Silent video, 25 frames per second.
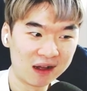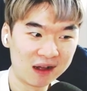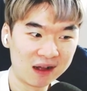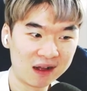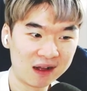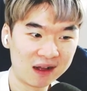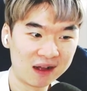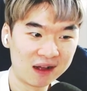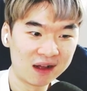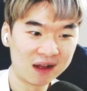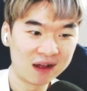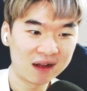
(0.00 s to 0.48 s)

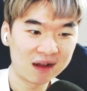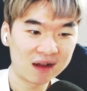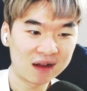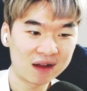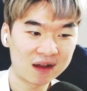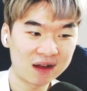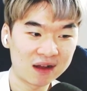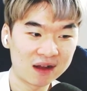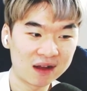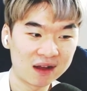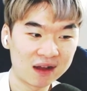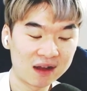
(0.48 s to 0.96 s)

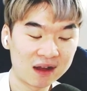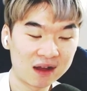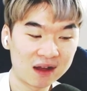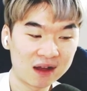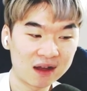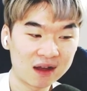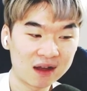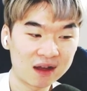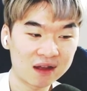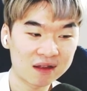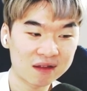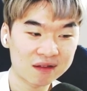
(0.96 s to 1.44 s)

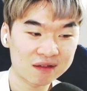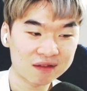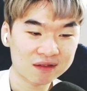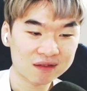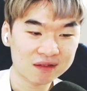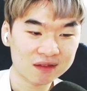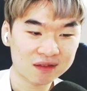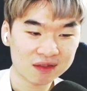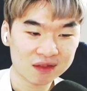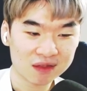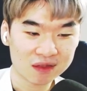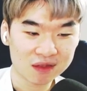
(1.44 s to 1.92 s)

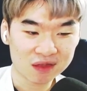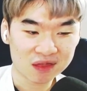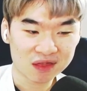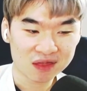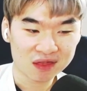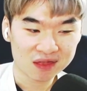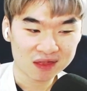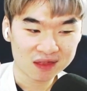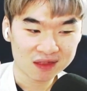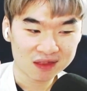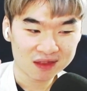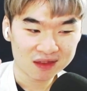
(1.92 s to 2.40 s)

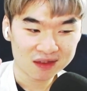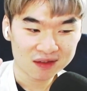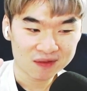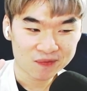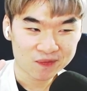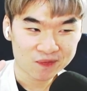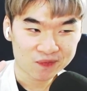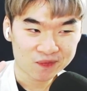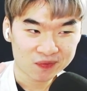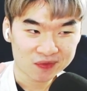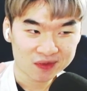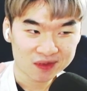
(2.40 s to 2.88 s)

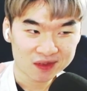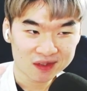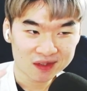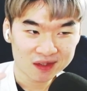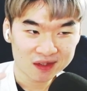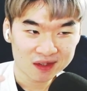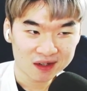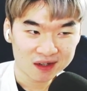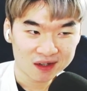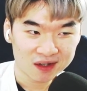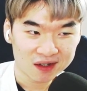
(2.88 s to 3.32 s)
No one is speaking in this clip.